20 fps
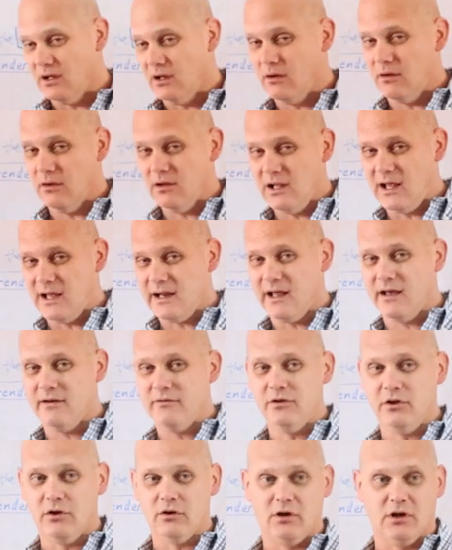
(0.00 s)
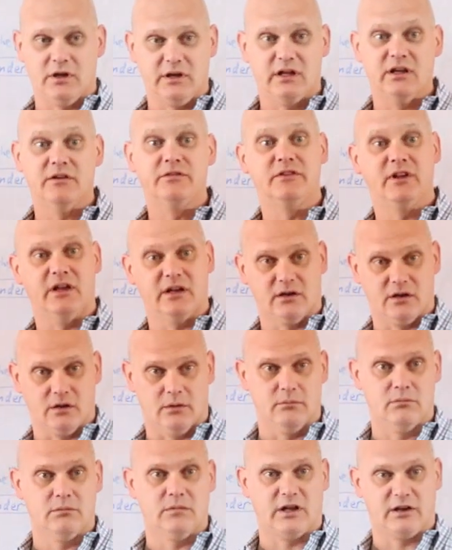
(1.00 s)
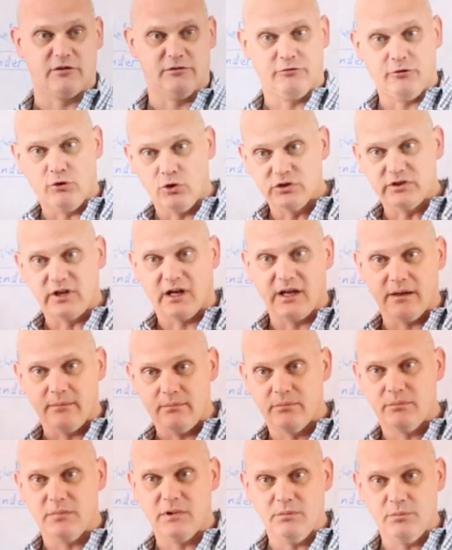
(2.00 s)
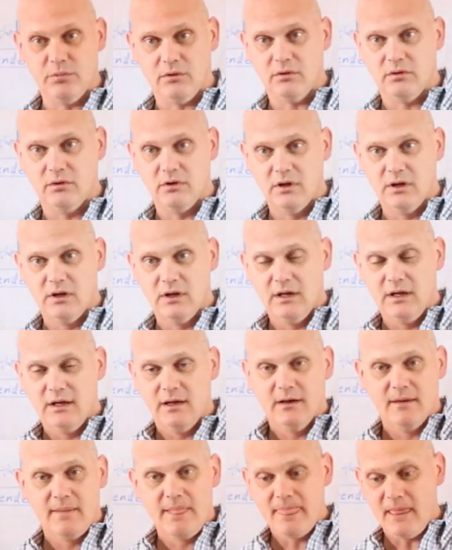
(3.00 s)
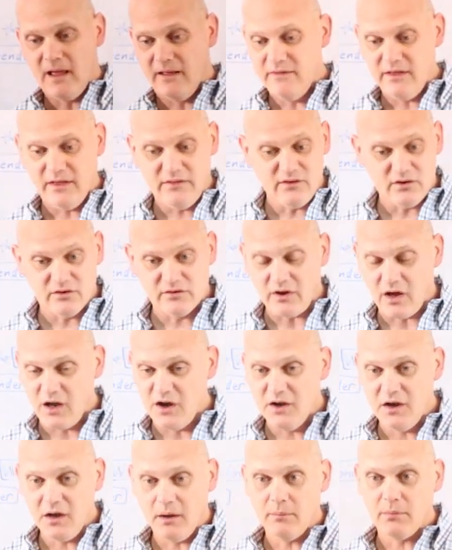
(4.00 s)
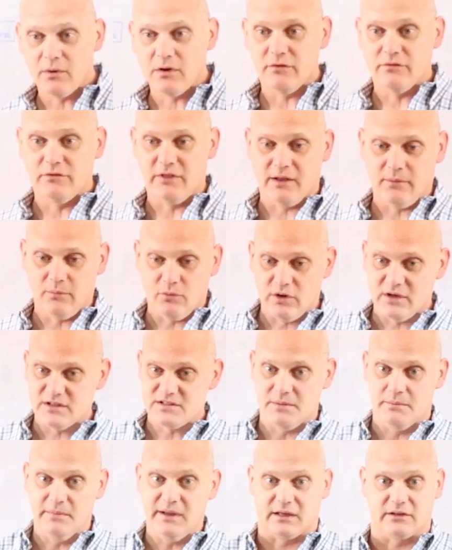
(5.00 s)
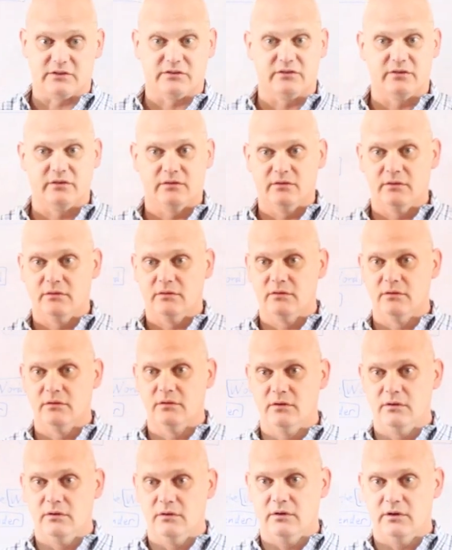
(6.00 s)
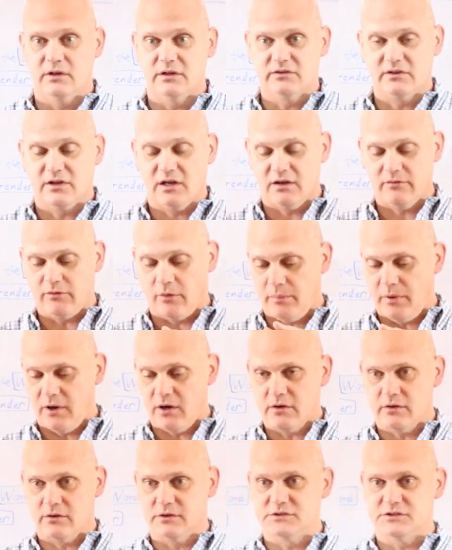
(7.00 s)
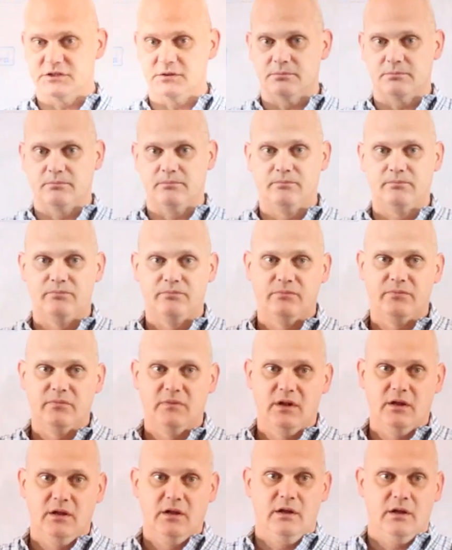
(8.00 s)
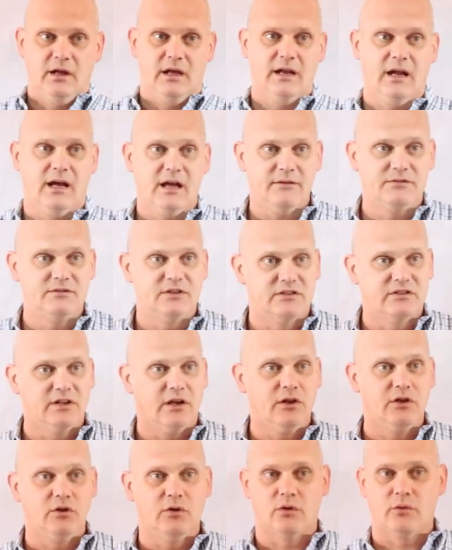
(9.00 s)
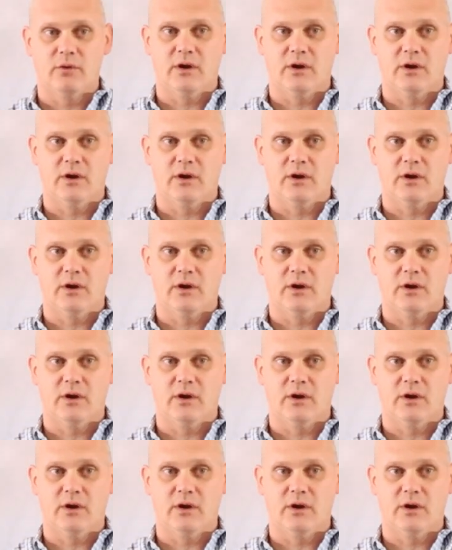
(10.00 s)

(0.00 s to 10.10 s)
a lot heavier on gift income, like full-time people. And then there's a number of them where it's a mix. It's kind of a partnership. And I have to tell you,